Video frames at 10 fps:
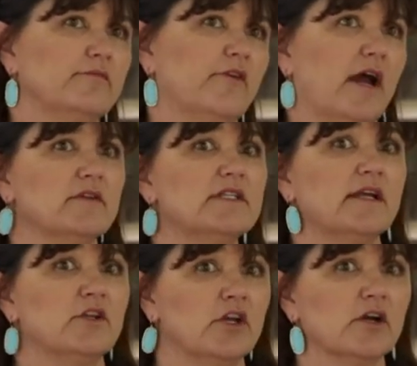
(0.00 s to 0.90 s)
five to
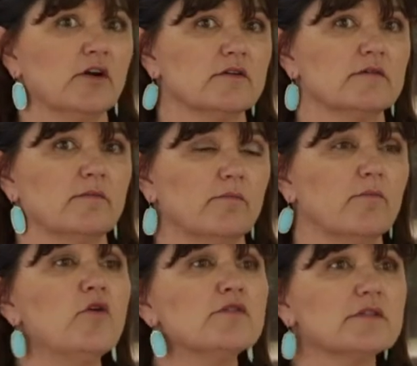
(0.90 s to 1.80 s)
ten years,
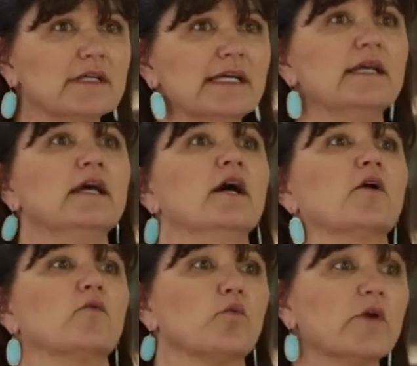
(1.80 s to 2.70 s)
mostly
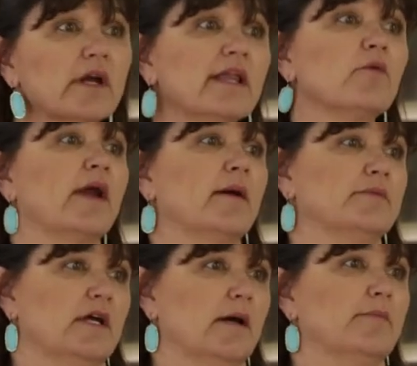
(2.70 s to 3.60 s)
really
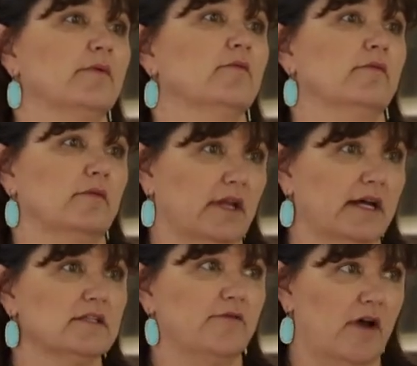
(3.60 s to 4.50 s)
ramped up the
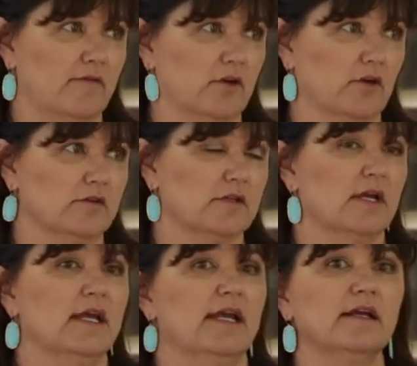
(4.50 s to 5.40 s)
last five years.
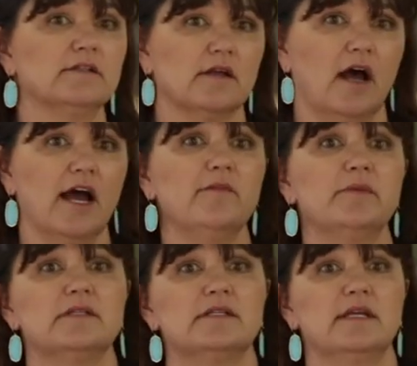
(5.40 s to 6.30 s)
It's I've
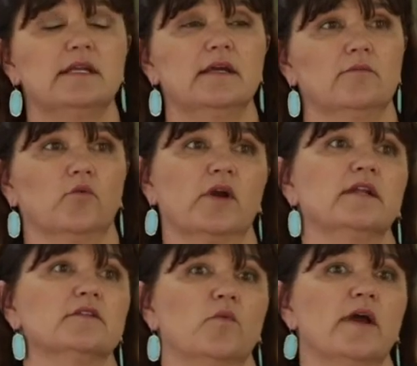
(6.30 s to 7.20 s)
been seeing it
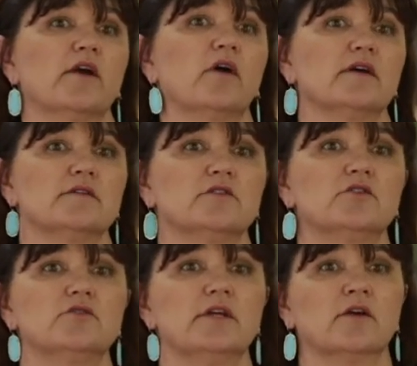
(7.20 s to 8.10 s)
working its way across the
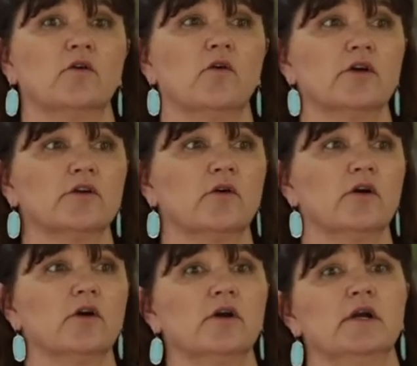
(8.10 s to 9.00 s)
two ten
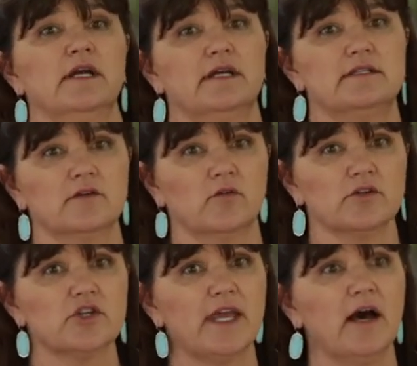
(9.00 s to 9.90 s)
corridor. It's in
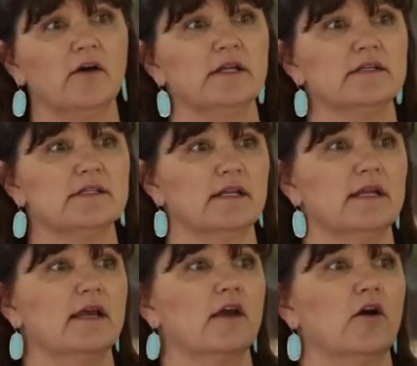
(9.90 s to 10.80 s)
Orange County, San
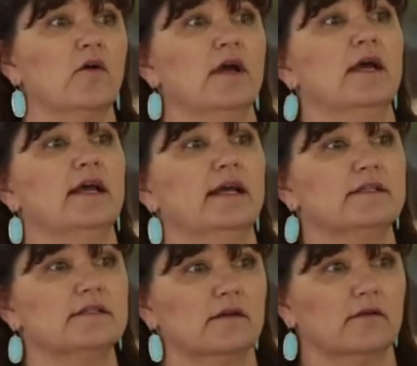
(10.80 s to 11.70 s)
Diego.
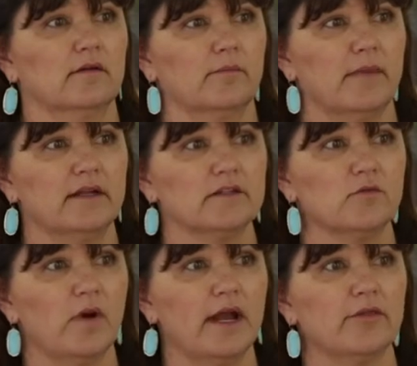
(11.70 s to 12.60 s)
It's made
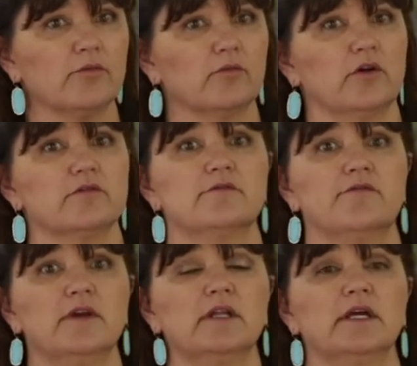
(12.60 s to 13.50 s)
its way through Los
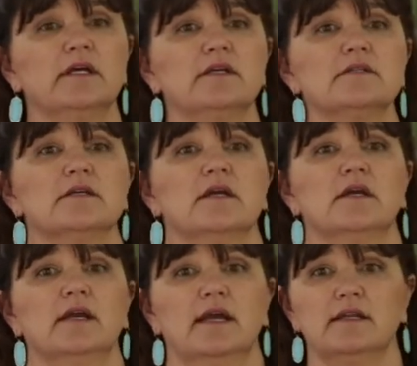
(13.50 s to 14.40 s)
Feliz,
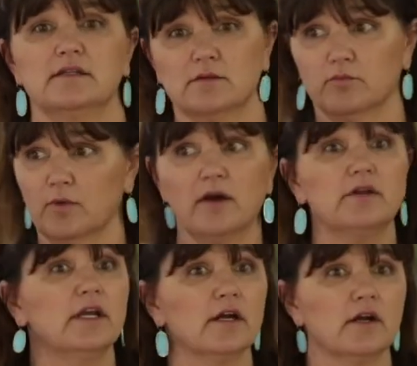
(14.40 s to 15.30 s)
and it's around
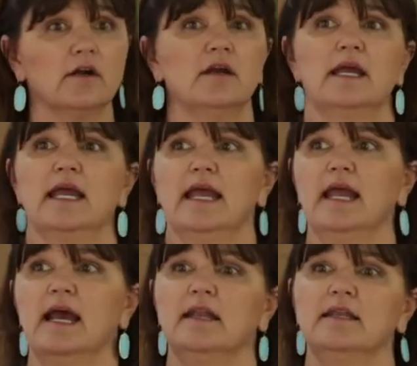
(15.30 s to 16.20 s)
here,
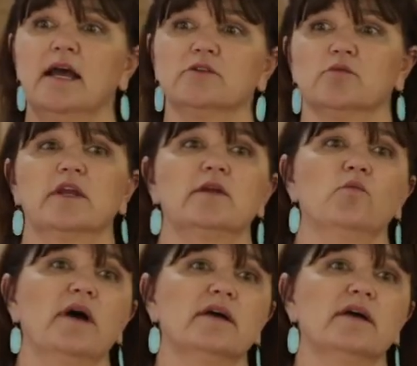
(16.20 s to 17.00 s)
and now it's working